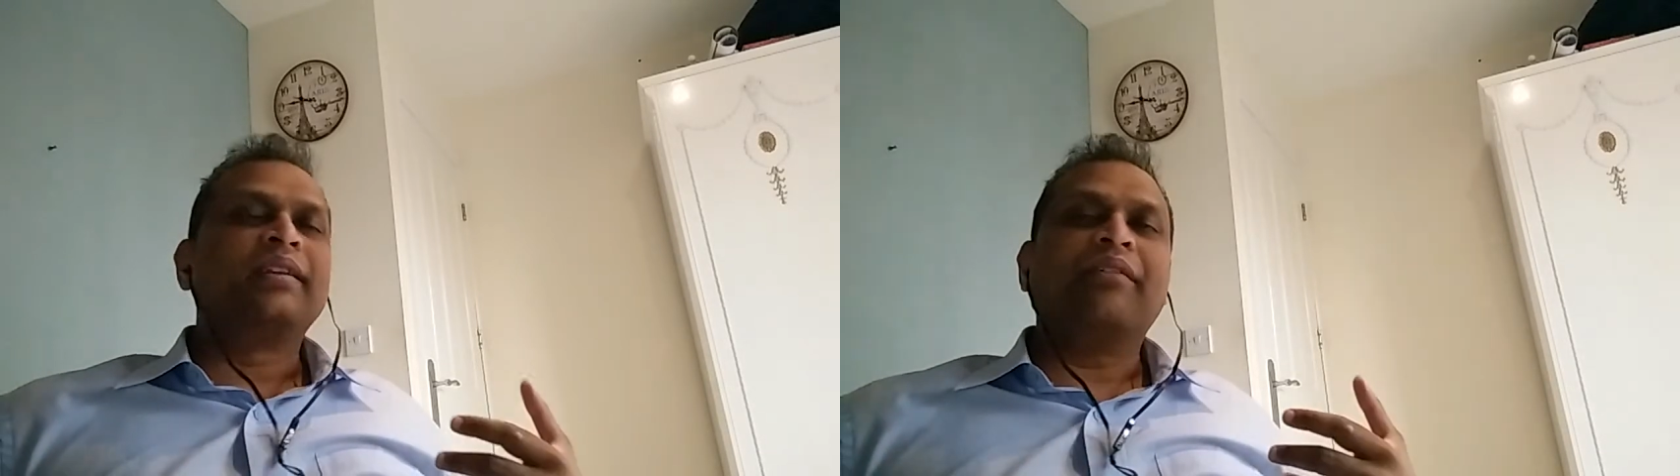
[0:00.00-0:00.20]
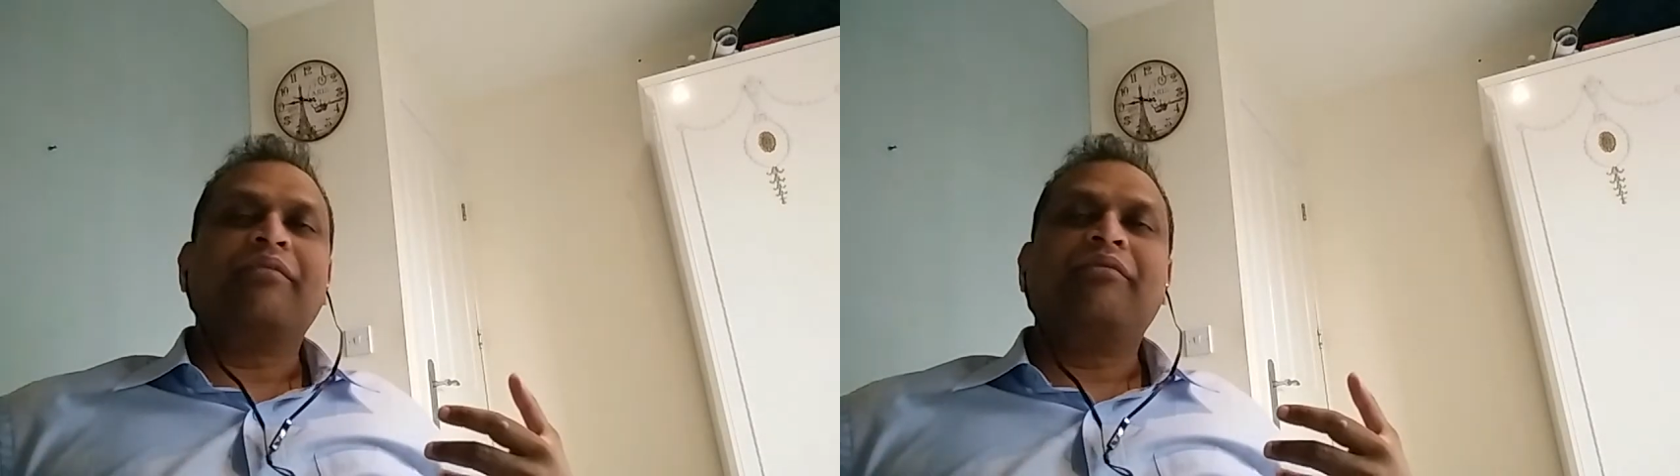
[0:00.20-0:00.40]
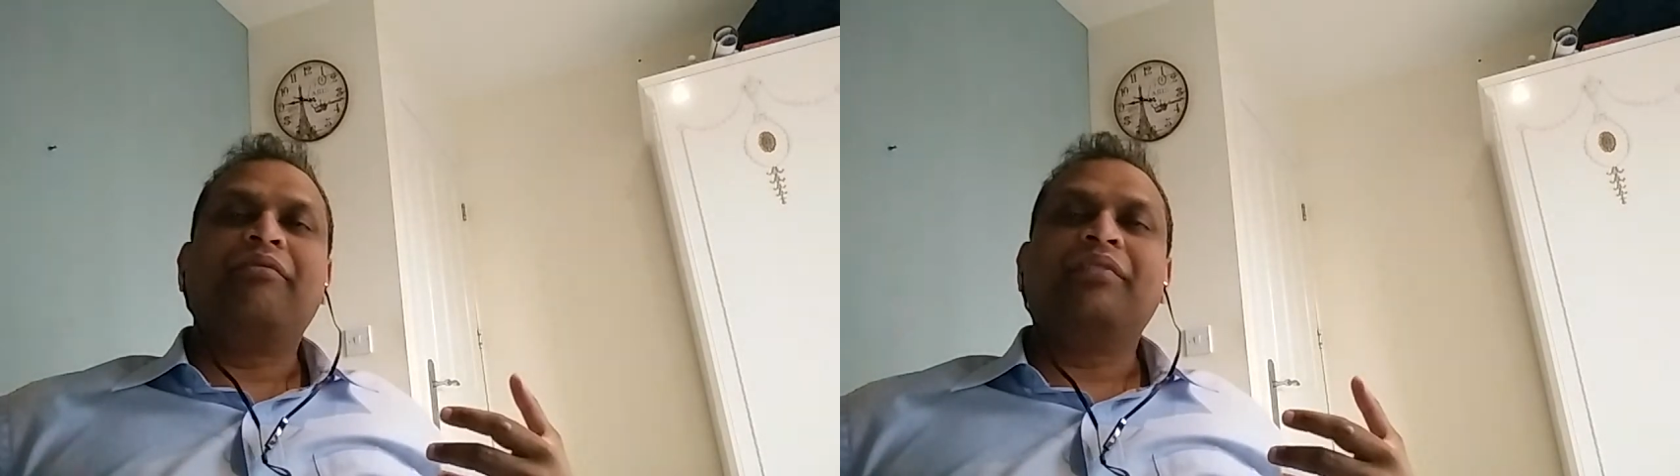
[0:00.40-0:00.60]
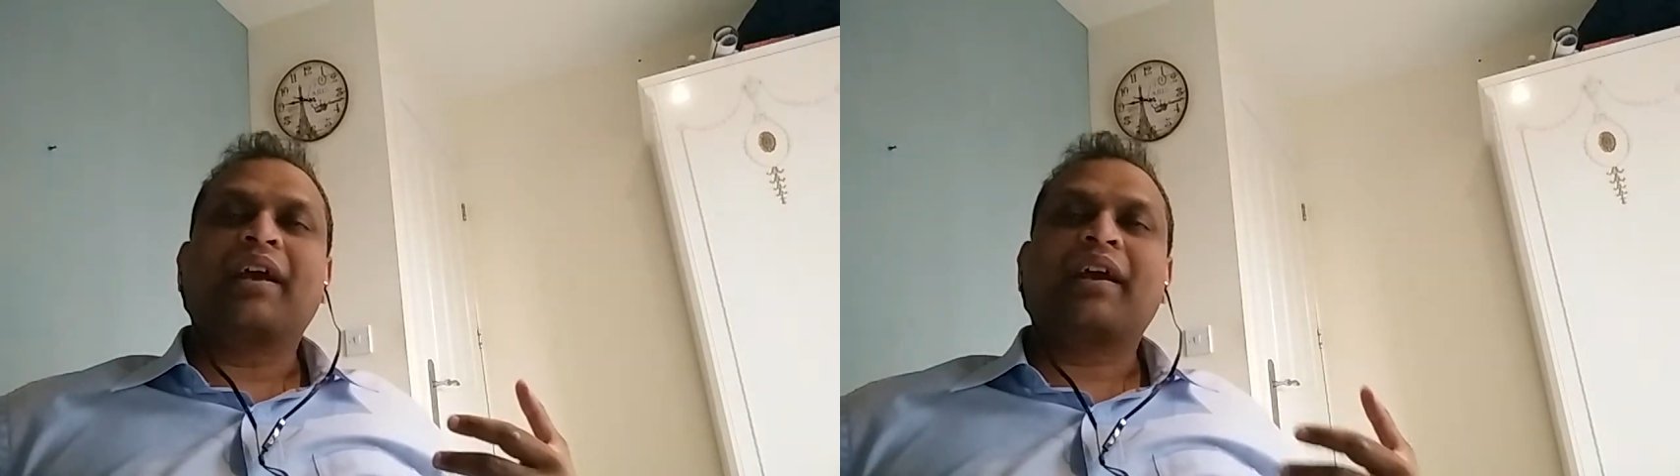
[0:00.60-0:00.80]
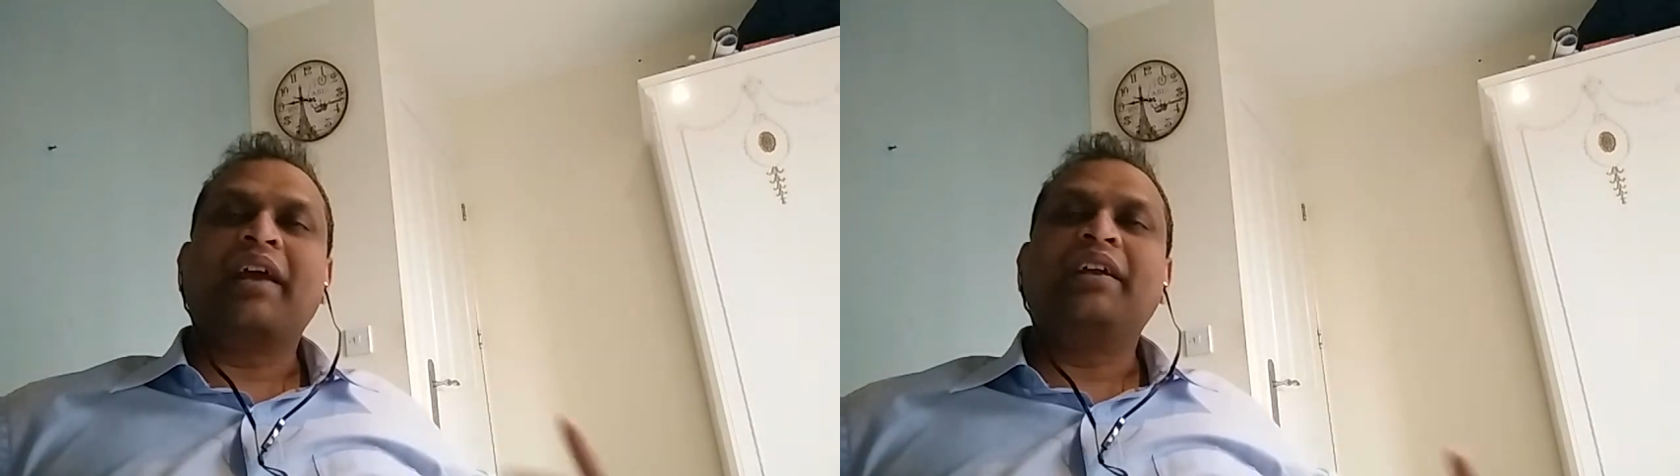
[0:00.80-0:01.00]
the
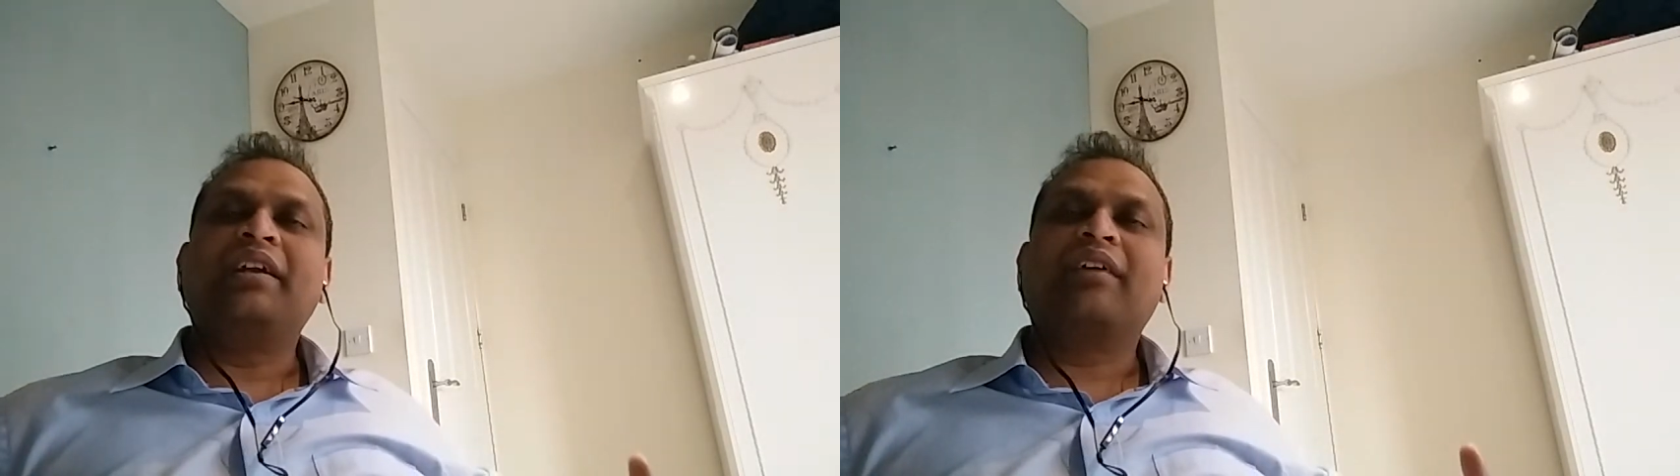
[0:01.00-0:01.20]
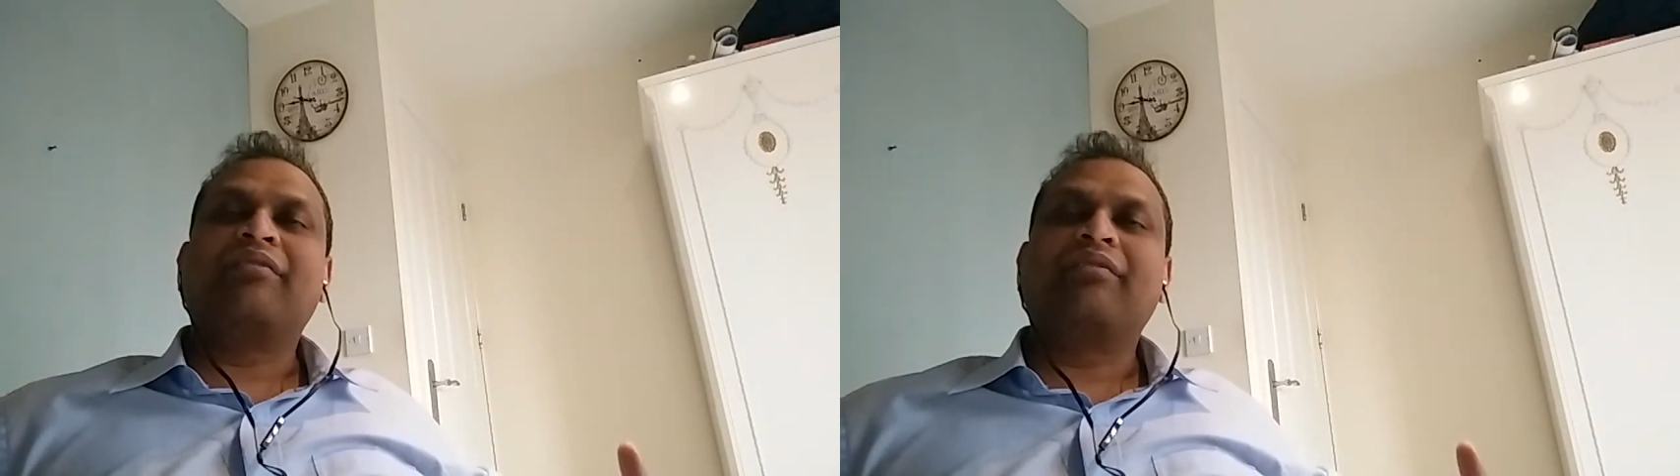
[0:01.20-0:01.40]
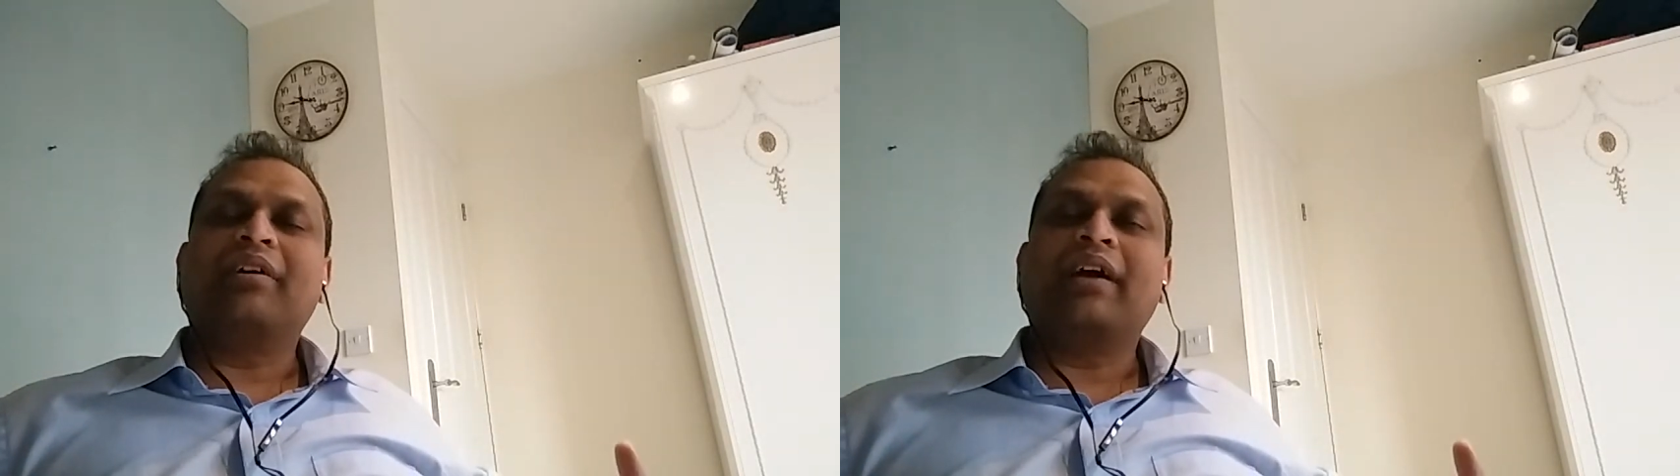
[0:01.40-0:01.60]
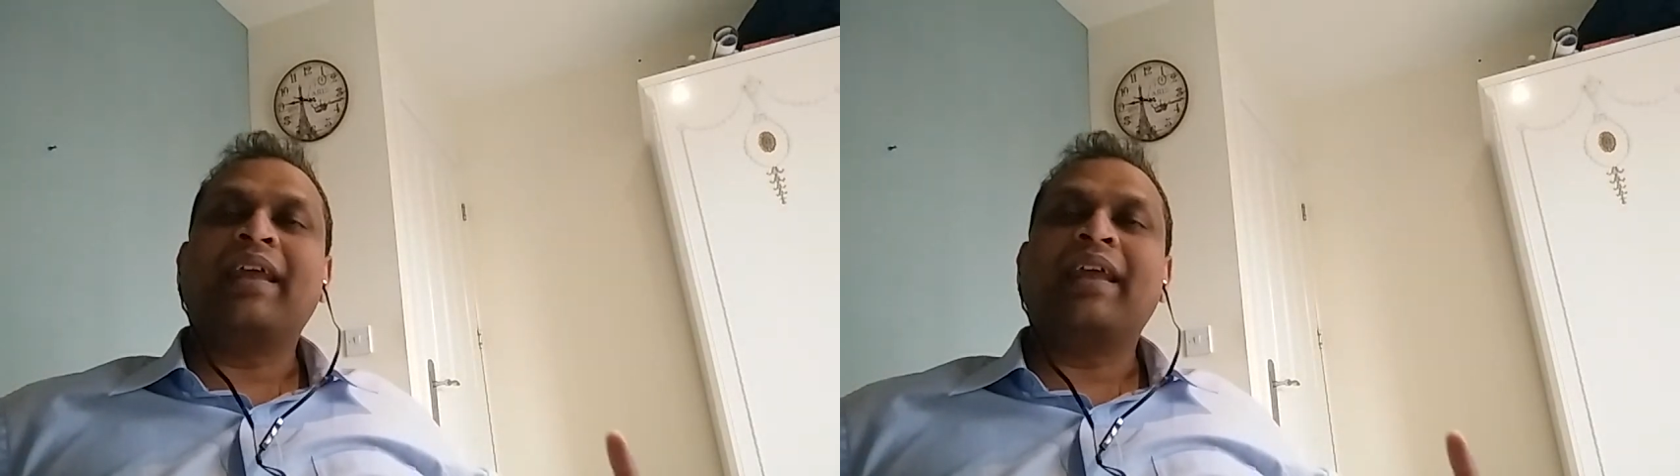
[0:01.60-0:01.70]
kind of